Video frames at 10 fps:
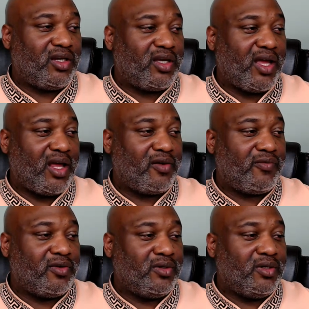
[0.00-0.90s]
to kind
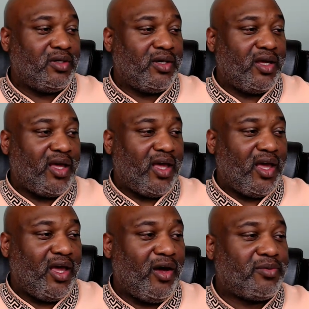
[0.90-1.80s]
of
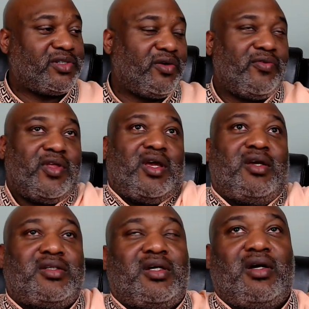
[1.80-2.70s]
help certain
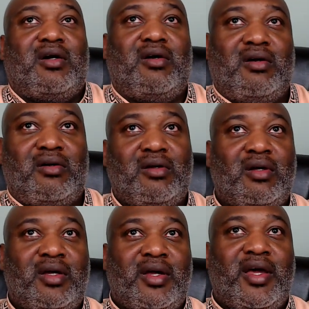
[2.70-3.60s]
things, uh,
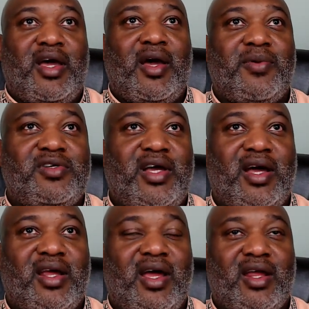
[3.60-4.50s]
help your
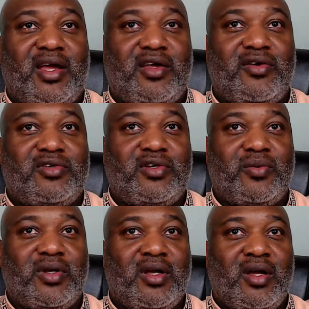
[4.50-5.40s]
child to kind of get used
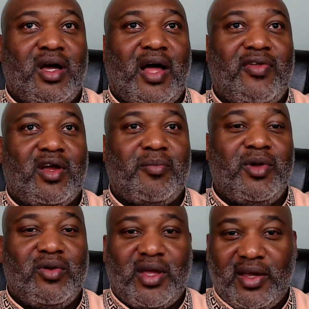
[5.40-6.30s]
to it. I think
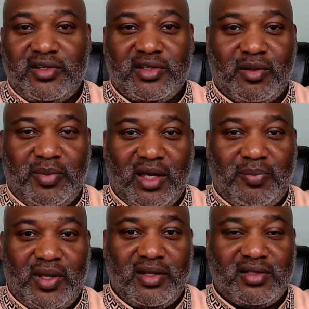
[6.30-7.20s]
communication is a big
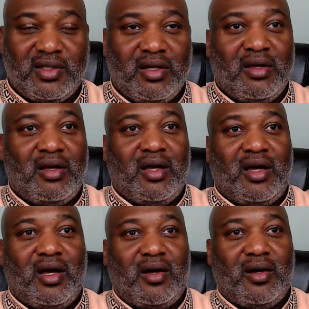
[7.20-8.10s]
piece.
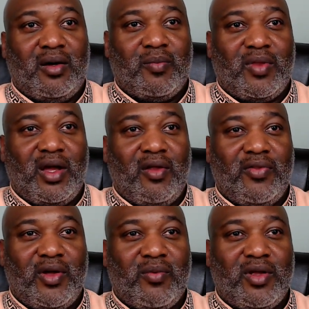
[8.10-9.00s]
Uh, the only
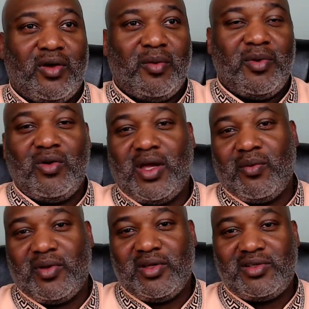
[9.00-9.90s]
thing when you
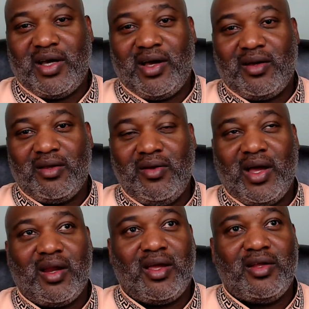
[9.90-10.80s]
communicate with your child, you
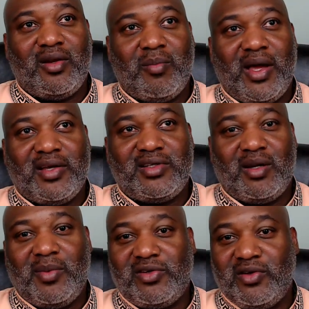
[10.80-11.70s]
got to get in the mindset
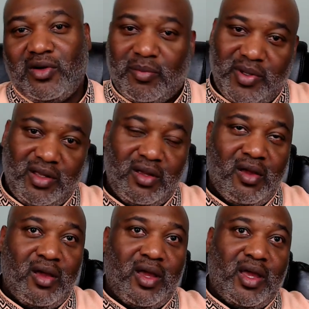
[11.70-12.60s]
to make sure you're going to be
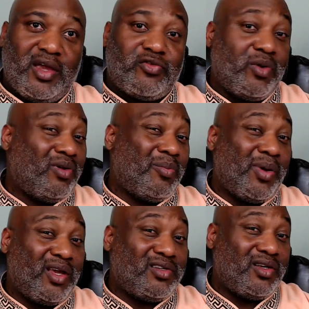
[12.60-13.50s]
extremely
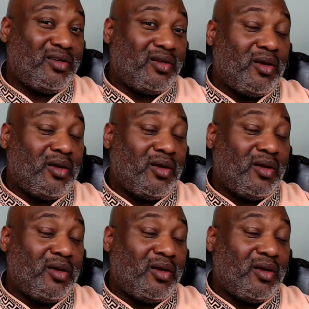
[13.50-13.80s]
patient.